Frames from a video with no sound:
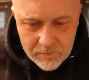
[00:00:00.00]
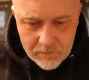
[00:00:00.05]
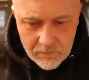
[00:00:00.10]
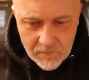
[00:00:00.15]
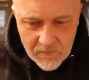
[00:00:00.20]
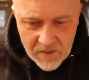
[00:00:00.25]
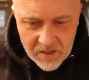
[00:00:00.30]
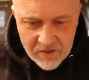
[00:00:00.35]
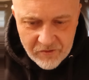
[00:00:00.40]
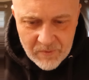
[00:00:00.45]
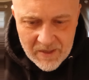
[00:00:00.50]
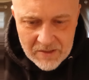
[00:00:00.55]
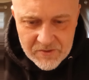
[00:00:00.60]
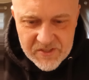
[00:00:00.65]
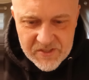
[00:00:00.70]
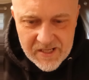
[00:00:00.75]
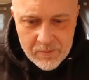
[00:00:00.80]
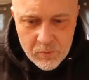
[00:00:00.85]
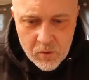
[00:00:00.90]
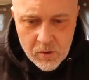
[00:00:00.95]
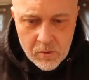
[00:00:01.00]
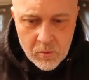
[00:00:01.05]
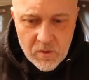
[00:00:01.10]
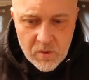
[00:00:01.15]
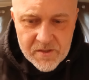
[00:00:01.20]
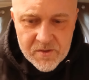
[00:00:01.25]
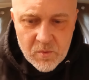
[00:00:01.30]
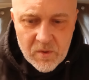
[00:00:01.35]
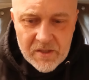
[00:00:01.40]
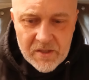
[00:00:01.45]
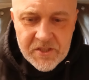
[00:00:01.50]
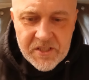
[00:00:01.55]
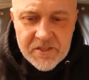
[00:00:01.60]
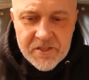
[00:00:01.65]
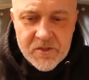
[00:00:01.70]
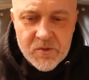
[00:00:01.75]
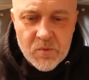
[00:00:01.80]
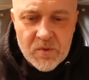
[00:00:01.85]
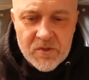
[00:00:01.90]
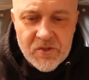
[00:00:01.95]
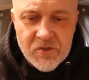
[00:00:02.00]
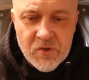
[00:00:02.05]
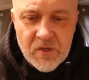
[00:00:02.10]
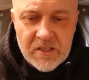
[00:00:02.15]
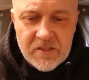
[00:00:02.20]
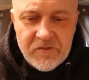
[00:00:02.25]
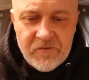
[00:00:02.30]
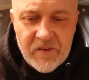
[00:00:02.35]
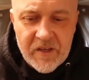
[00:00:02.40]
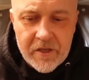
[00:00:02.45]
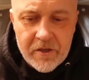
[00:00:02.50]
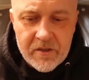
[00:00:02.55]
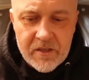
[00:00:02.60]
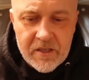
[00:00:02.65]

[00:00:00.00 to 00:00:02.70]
If Mount Tabor was where Jesus was transfigured, it